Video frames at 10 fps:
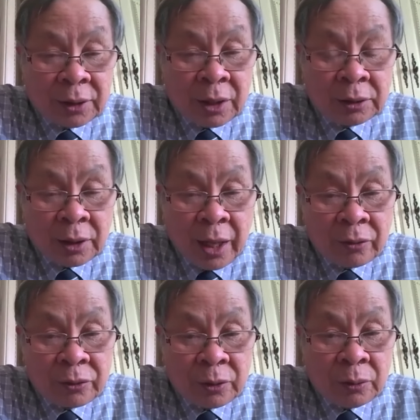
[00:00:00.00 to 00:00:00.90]
It doesn't
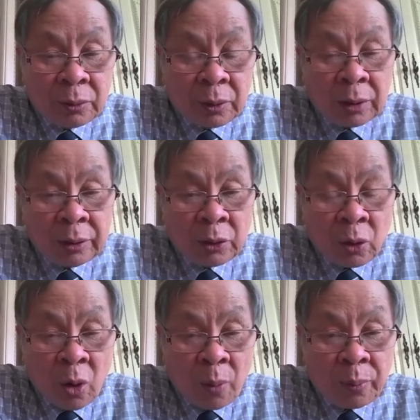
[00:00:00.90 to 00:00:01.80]
have to, uh, you
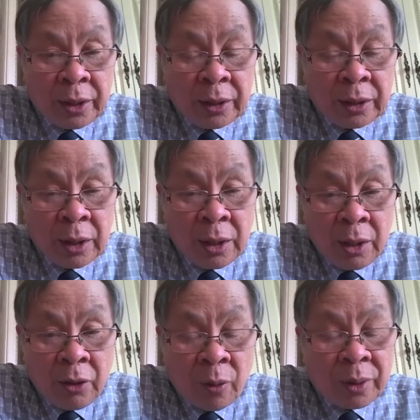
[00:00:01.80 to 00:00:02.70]
know, normally
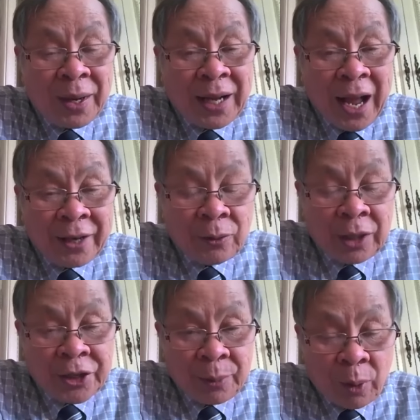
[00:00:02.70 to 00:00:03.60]
from the mechanical
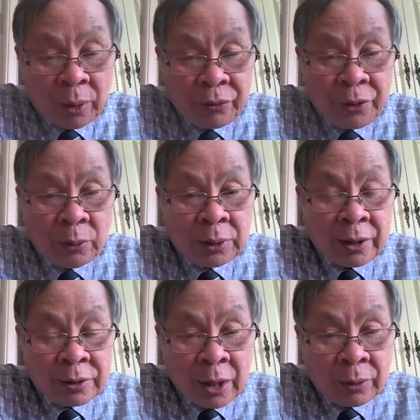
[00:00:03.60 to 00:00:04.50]
engineering point of view,
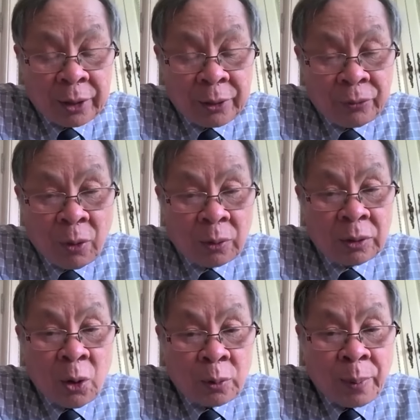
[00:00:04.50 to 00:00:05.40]
then you say, okay, you follow
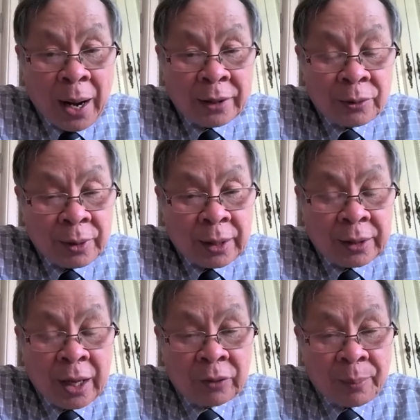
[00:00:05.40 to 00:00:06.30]
the load bar so you
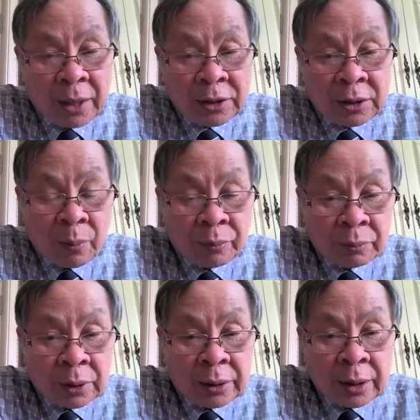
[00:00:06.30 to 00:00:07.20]
can have the
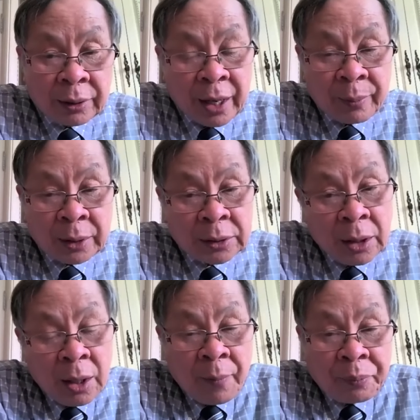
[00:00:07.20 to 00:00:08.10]
maximum thing there. But
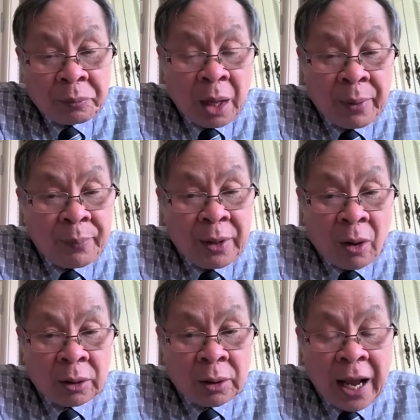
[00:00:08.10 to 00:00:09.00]
there may be
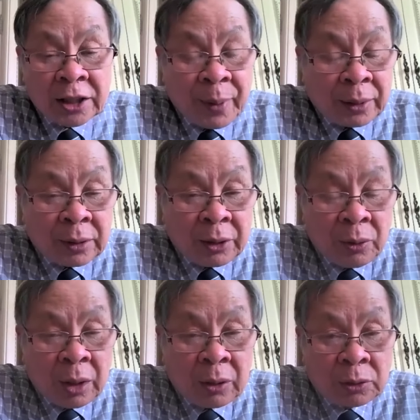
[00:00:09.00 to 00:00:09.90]
other aspects that
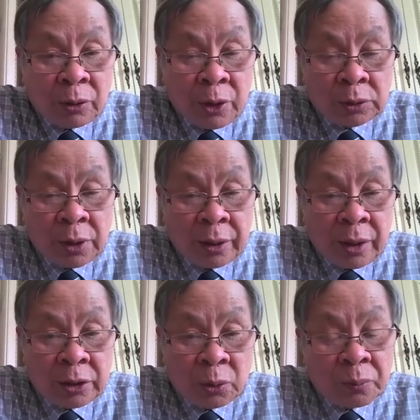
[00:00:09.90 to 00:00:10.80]
you can also use
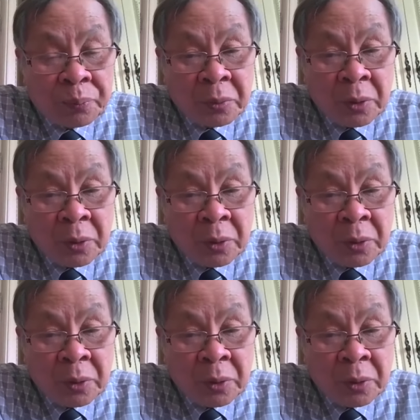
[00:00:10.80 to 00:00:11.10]
steering too.